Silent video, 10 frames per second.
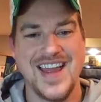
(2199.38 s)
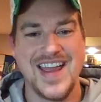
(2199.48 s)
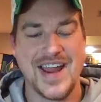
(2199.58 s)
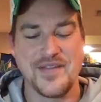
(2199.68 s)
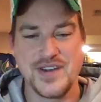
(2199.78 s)

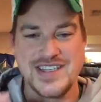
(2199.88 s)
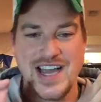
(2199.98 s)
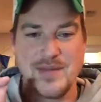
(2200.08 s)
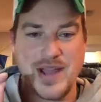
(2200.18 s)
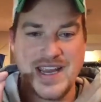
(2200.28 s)
Every
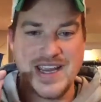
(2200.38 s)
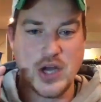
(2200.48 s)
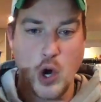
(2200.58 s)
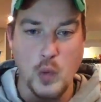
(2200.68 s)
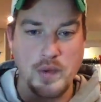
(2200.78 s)
time I hit
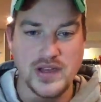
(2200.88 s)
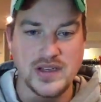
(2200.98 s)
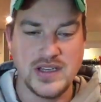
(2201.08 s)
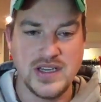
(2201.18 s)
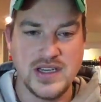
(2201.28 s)
open,
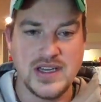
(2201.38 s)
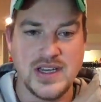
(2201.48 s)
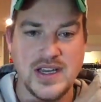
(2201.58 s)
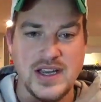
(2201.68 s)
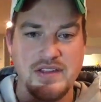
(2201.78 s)

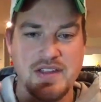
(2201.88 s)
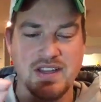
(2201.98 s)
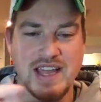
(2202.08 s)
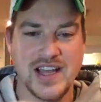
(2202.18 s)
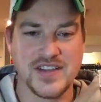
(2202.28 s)

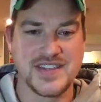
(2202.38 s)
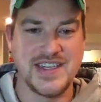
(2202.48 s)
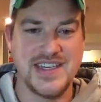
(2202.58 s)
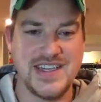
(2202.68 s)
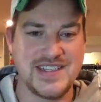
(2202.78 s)
the L C
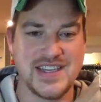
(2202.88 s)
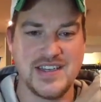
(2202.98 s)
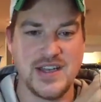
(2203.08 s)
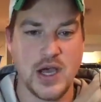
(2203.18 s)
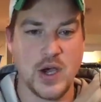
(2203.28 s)
D said
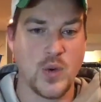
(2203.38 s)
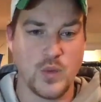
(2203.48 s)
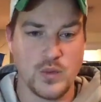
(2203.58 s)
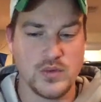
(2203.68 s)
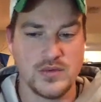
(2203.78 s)
no.
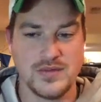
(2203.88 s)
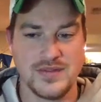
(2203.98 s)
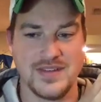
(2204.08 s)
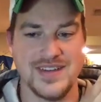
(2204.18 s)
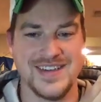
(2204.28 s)

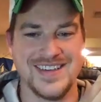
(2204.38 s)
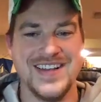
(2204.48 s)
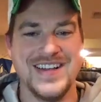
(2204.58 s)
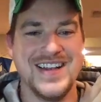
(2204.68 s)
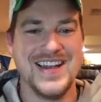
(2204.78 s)

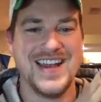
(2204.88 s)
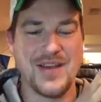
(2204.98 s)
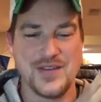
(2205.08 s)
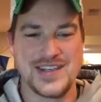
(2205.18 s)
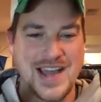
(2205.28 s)

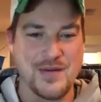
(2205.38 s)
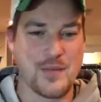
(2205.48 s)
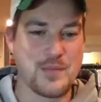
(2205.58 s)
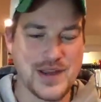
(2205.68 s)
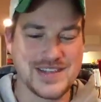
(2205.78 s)
Every time I
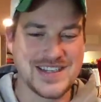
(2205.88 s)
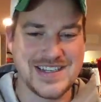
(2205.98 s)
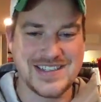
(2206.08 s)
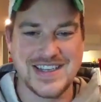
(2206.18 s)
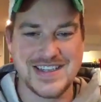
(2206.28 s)
pressed it,
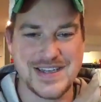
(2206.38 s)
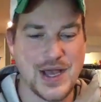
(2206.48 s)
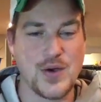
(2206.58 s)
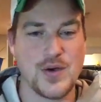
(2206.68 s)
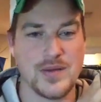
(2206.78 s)
it said
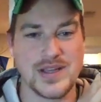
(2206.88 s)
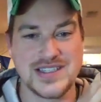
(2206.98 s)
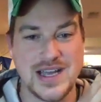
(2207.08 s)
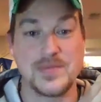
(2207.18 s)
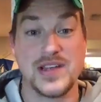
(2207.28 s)
no. Like,
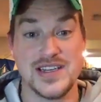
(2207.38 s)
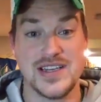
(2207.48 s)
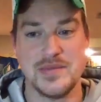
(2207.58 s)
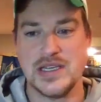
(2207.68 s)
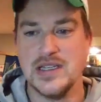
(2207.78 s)
stop yelling at
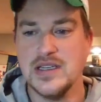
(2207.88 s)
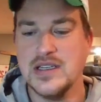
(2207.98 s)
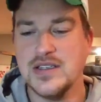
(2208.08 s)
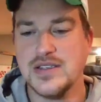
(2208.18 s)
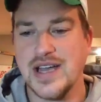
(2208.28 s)
me.
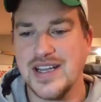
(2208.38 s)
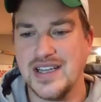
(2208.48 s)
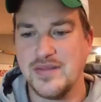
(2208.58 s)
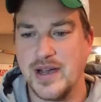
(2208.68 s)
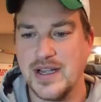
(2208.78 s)
I had to
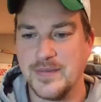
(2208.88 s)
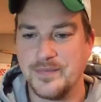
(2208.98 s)
leave behind.